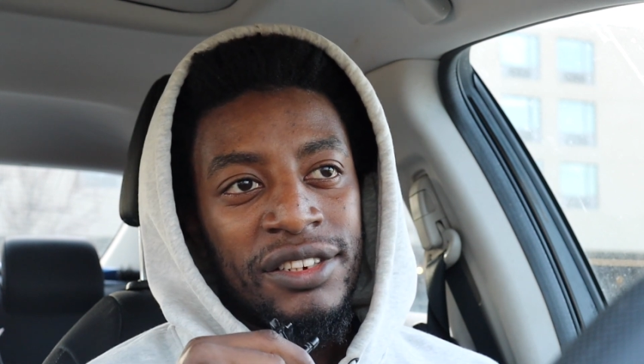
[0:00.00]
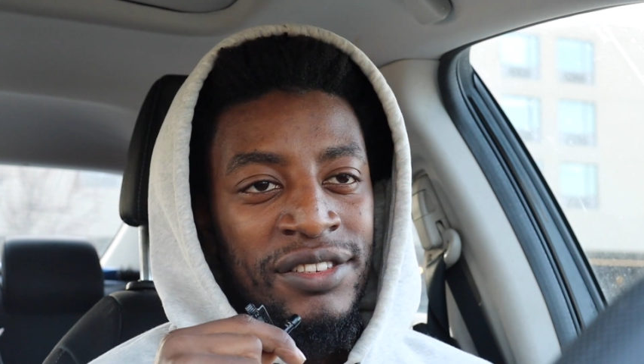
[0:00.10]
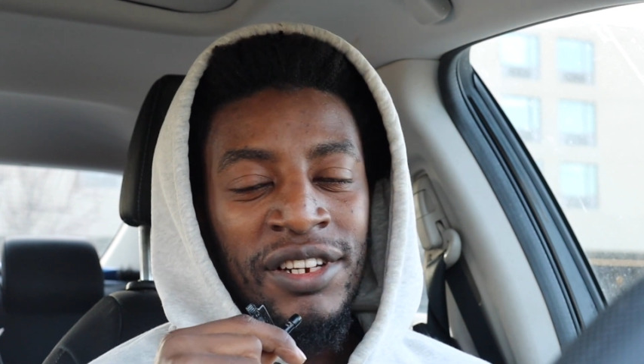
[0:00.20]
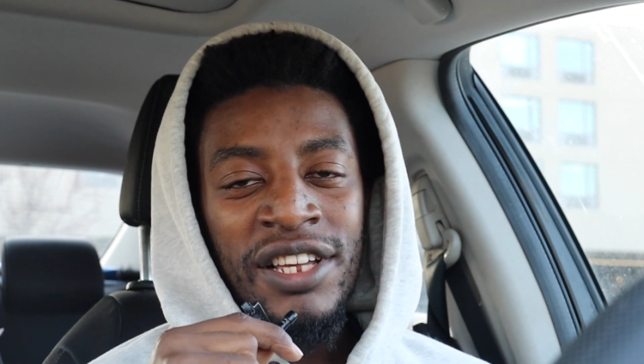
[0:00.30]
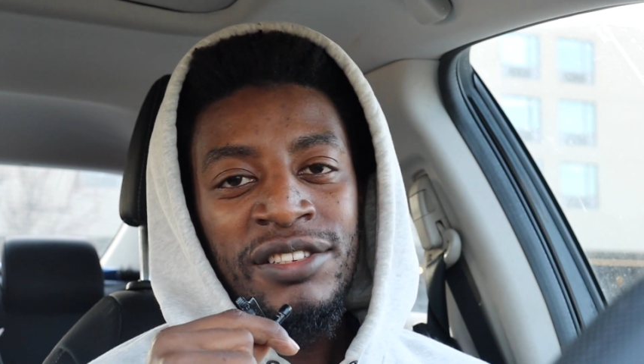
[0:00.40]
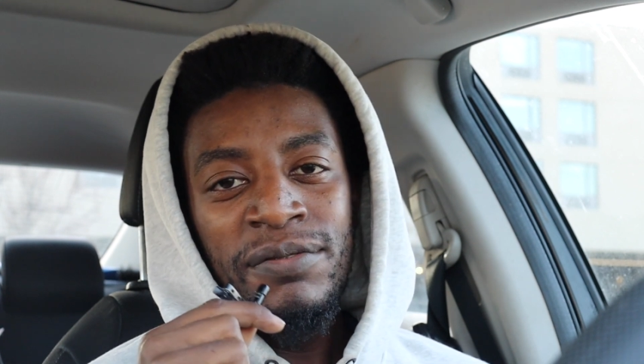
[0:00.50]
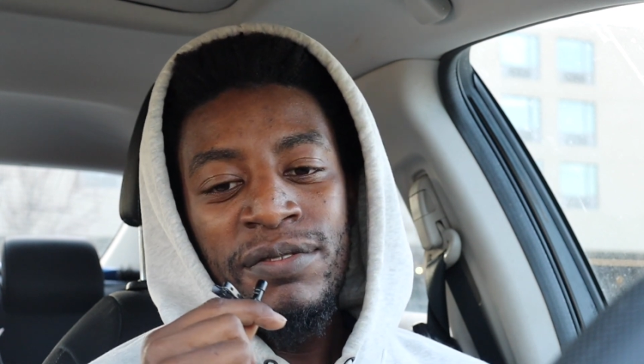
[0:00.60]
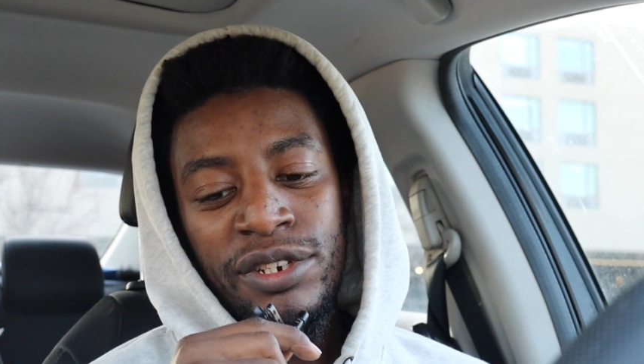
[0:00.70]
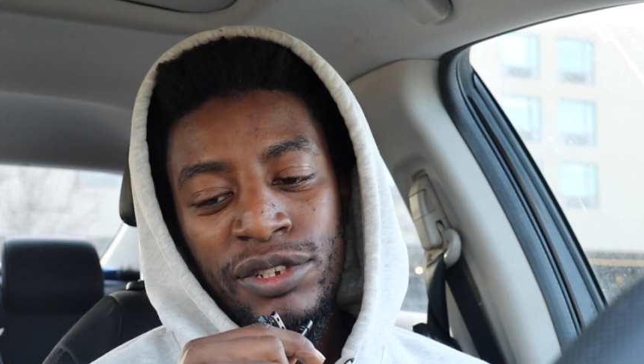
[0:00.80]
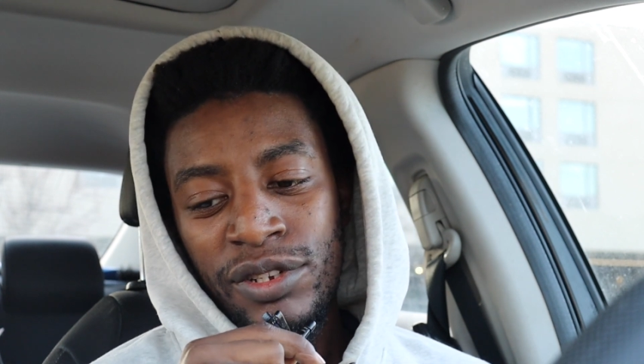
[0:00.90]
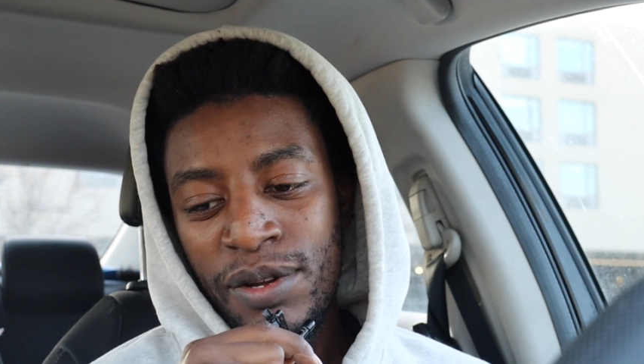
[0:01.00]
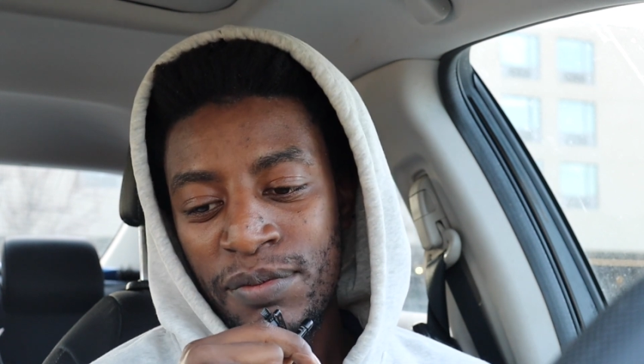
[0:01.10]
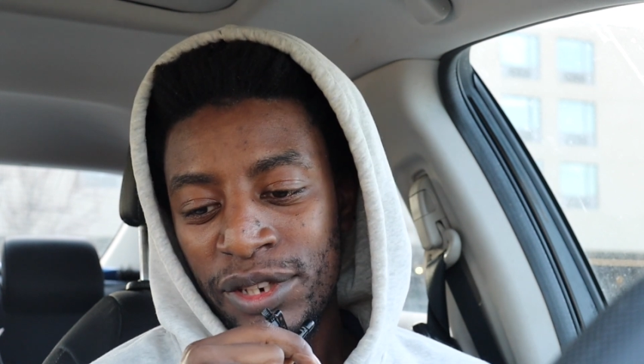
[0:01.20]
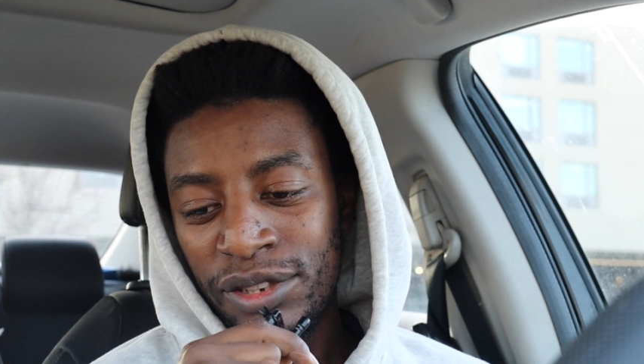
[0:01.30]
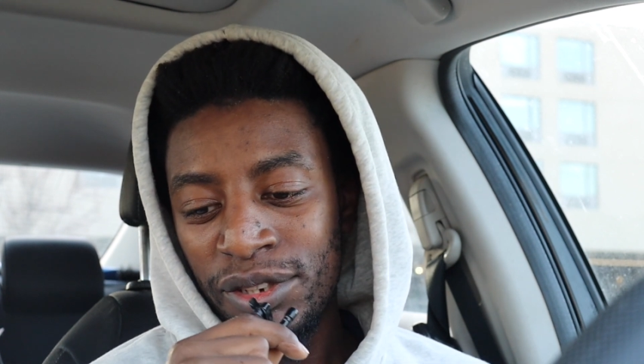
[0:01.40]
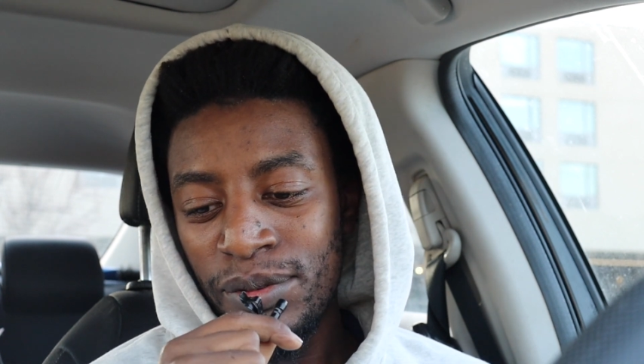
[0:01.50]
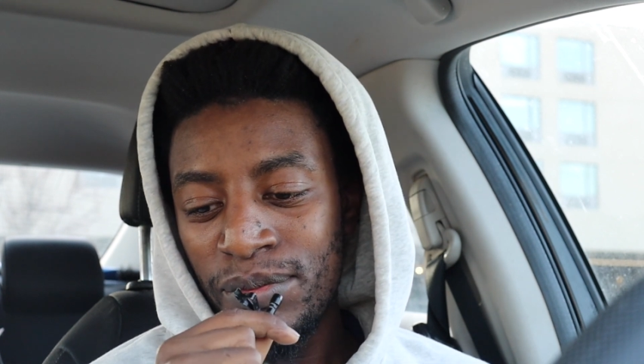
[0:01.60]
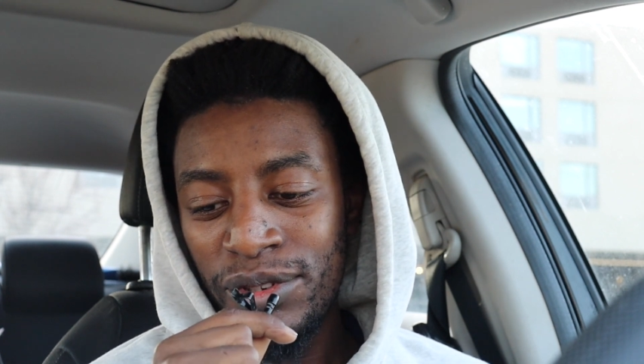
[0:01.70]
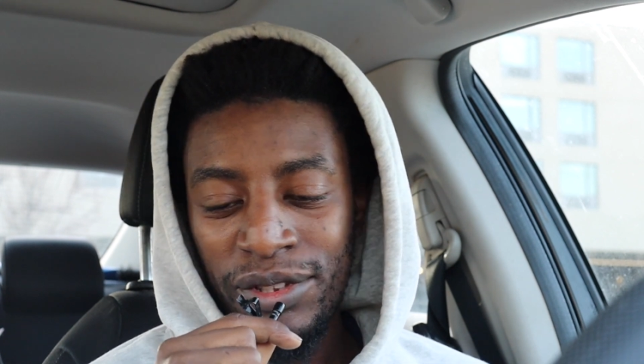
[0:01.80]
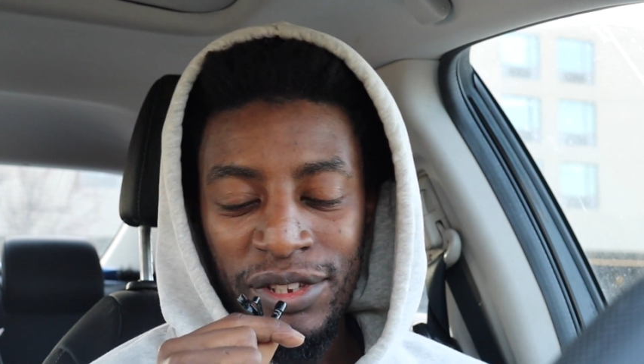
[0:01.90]
So that's the first law. I'm gonna talk
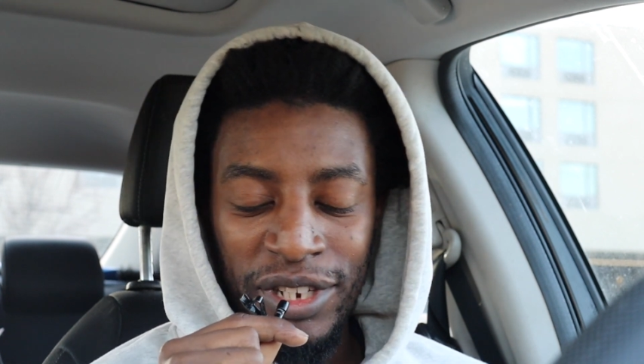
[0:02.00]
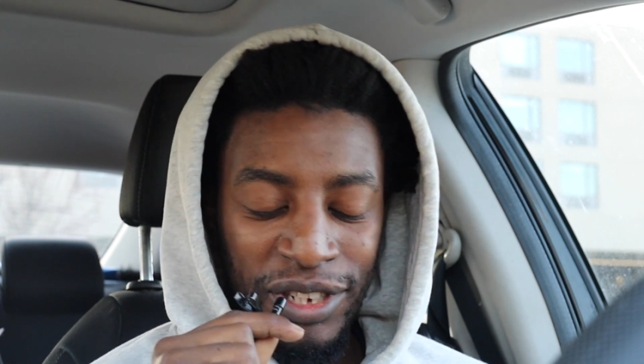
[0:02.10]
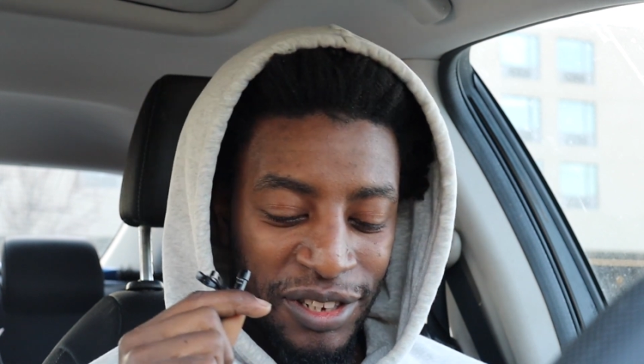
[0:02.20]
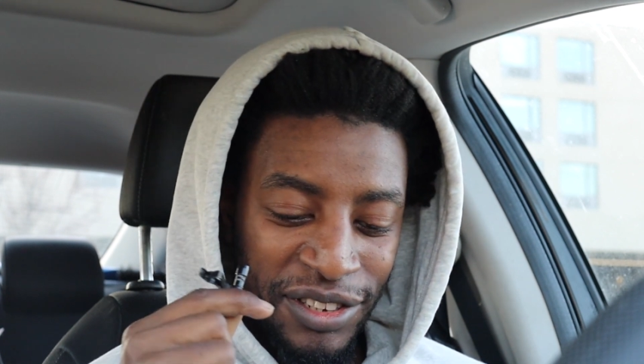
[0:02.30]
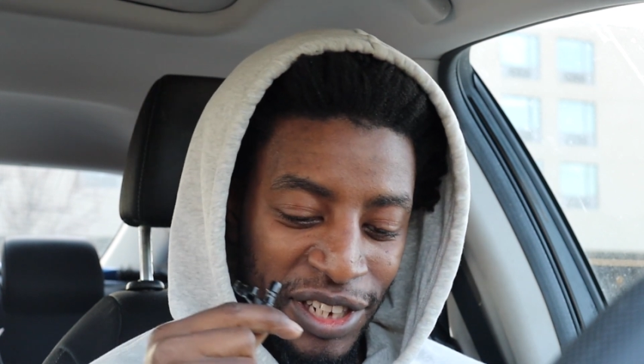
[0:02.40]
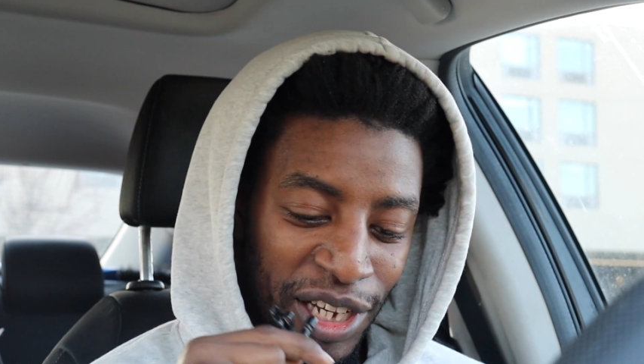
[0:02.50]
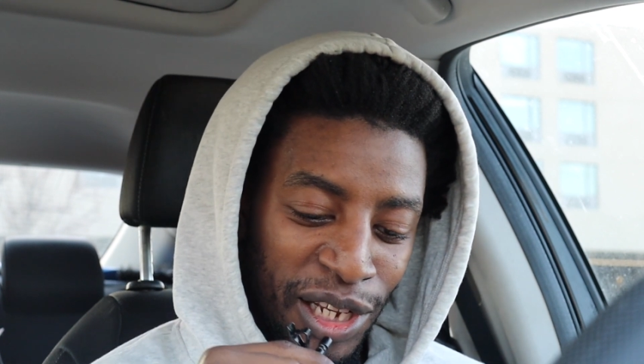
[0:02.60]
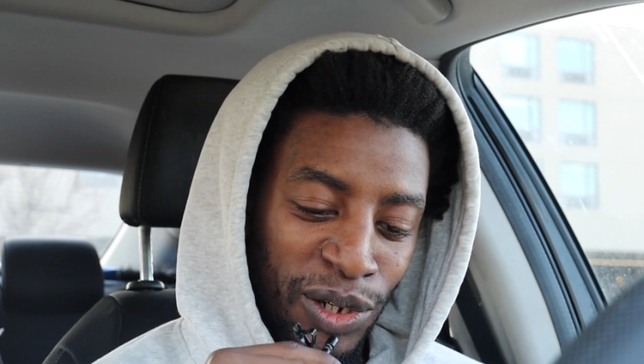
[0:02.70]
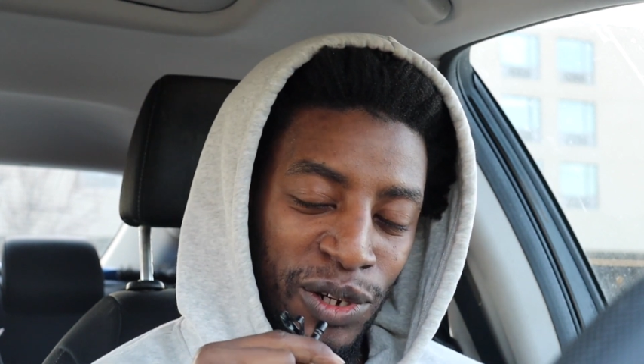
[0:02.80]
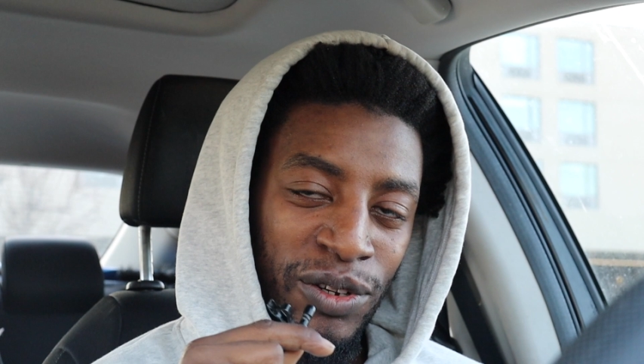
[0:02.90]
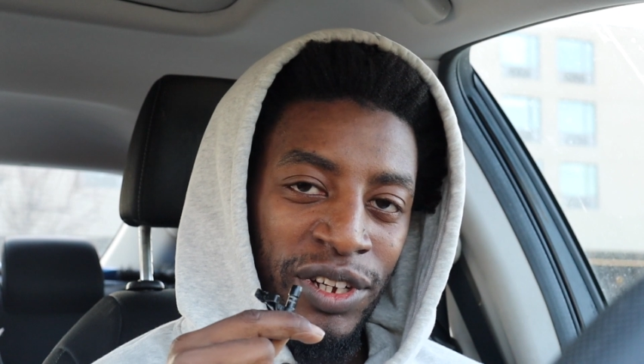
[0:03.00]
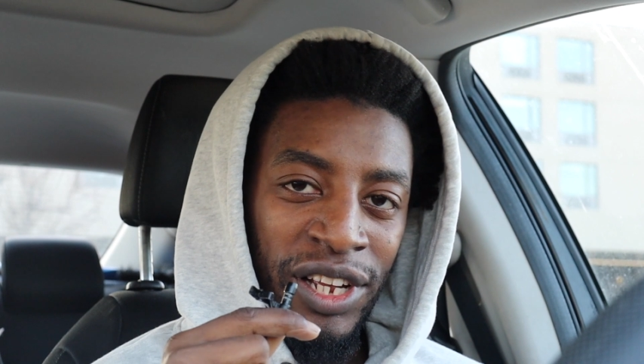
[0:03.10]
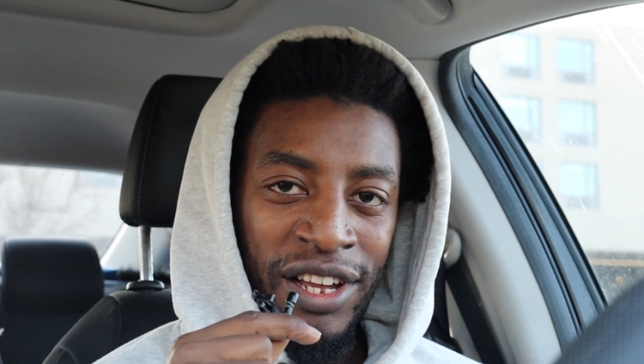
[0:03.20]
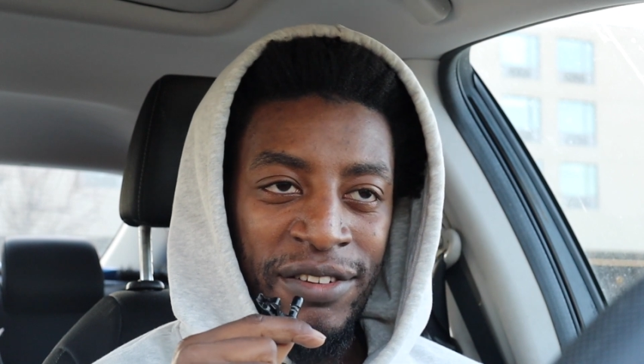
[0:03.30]
about like the second law. I